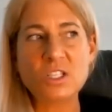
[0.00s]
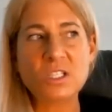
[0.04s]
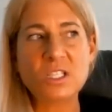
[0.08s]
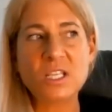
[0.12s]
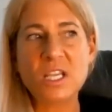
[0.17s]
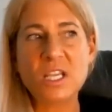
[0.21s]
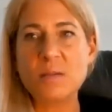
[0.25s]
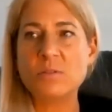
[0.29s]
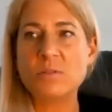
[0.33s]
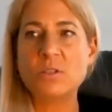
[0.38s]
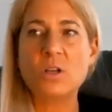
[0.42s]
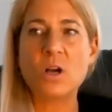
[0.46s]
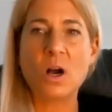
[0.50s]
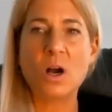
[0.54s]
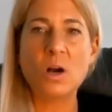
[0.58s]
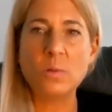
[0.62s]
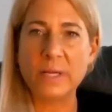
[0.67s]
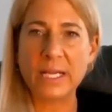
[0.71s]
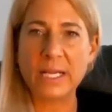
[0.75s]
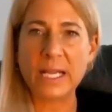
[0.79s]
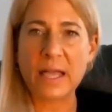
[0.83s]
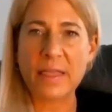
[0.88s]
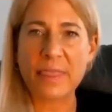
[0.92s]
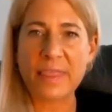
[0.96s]
just keeps
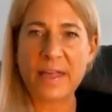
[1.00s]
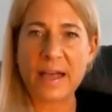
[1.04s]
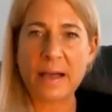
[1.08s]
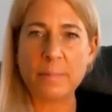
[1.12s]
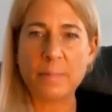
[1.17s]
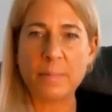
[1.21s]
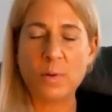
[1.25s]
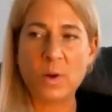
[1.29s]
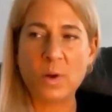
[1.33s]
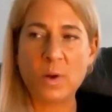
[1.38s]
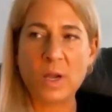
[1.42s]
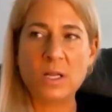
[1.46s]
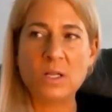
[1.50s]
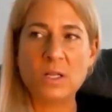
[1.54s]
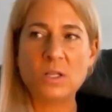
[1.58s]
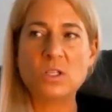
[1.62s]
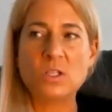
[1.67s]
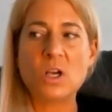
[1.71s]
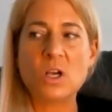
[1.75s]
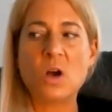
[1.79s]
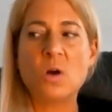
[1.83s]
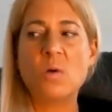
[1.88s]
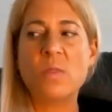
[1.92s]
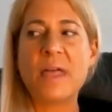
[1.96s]
going at that point.
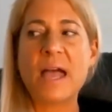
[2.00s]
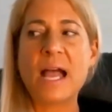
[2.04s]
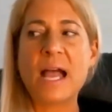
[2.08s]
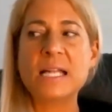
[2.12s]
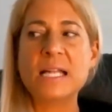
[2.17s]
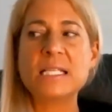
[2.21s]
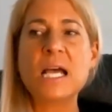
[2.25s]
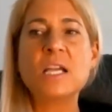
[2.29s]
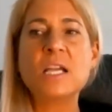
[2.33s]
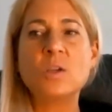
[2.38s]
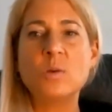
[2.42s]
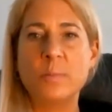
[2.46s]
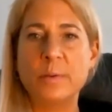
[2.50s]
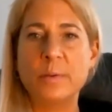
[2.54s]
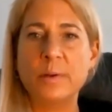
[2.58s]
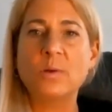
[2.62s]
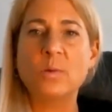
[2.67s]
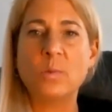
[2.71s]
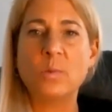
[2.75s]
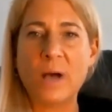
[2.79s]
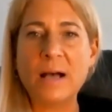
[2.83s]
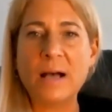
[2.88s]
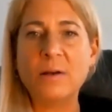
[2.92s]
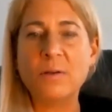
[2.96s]
So that's how you
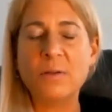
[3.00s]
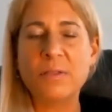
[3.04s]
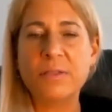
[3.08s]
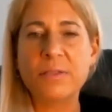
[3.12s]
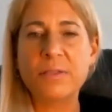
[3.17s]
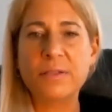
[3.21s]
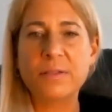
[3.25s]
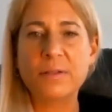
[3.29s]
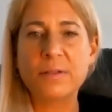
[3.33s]
build wealth.